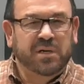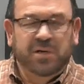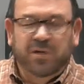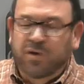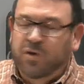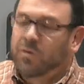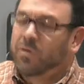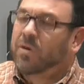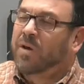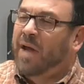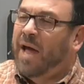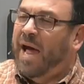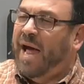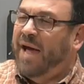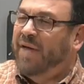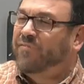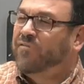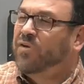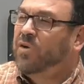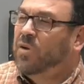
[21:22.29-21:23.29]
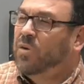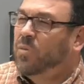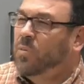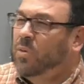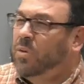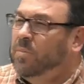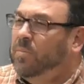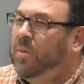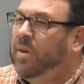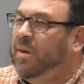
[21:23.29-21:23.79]
your life
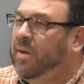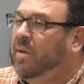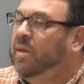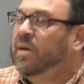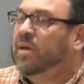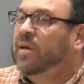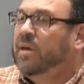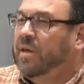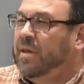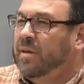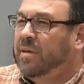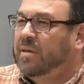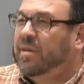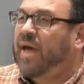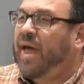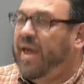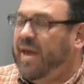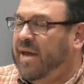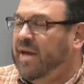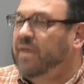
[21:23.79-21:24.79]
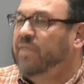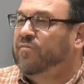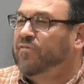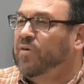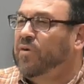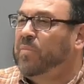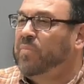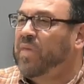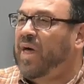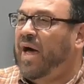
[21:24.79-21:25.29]
would be taken
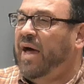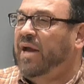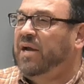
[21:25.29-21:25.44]
from that.